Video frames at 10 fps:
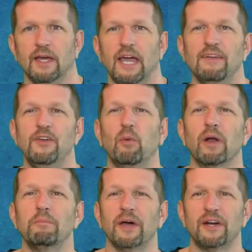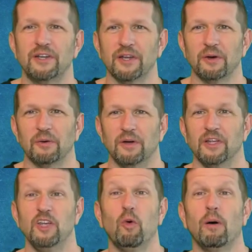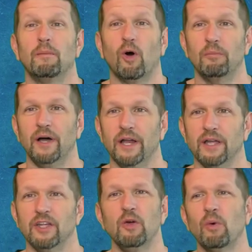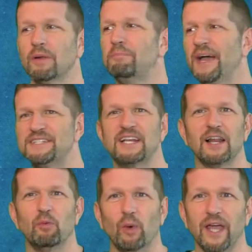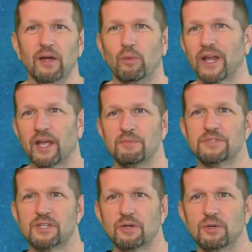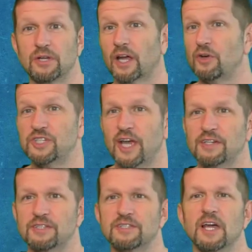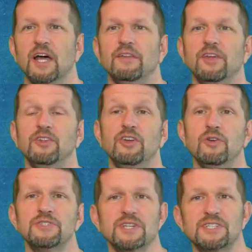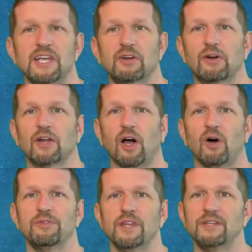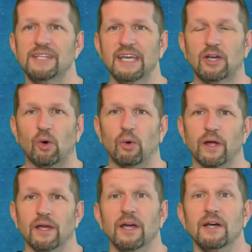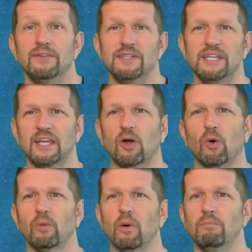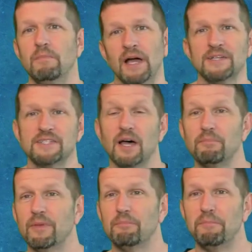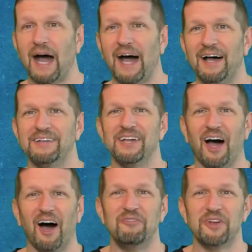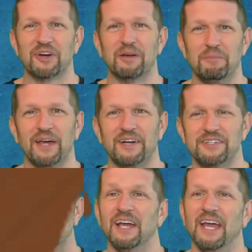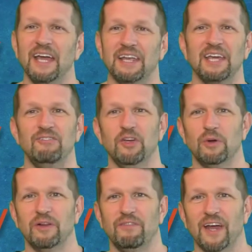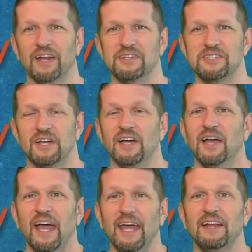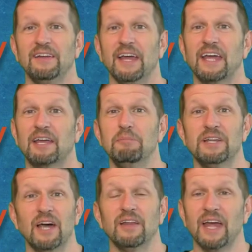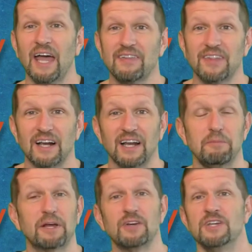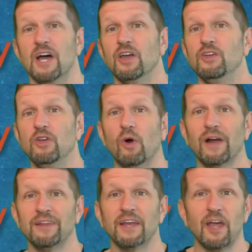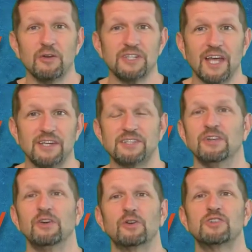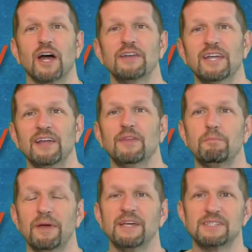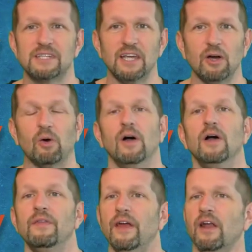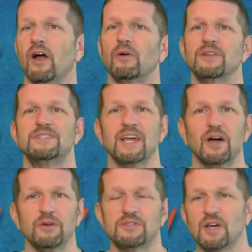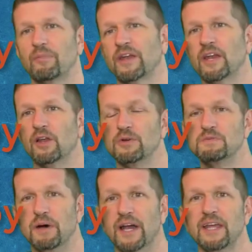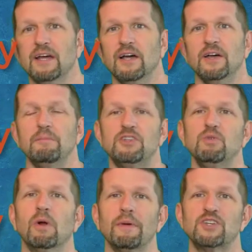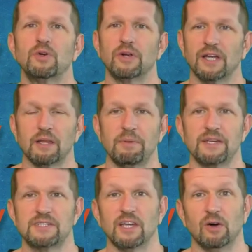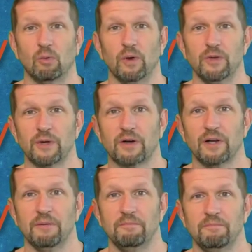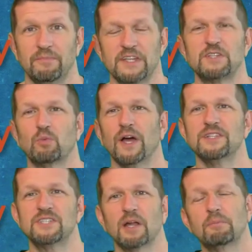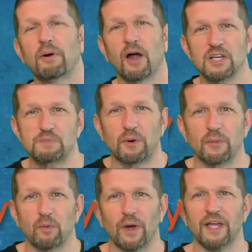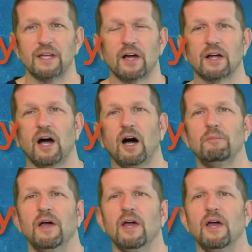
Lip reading: If you want a better deal, you want more money, you want to basically win when it comes to negotiations, then use a secret called the decoy. The decoy will mess up the mind of your competitor and give you an advantage. And it can be done ethically because you are in negotiation. You're trying to get the best deal. They're not going to sell you something and lose money, but you want to make sure you're getting the best deal. Wouldn't you agree? This is Wayne Sutton, prosperwithwayne.com.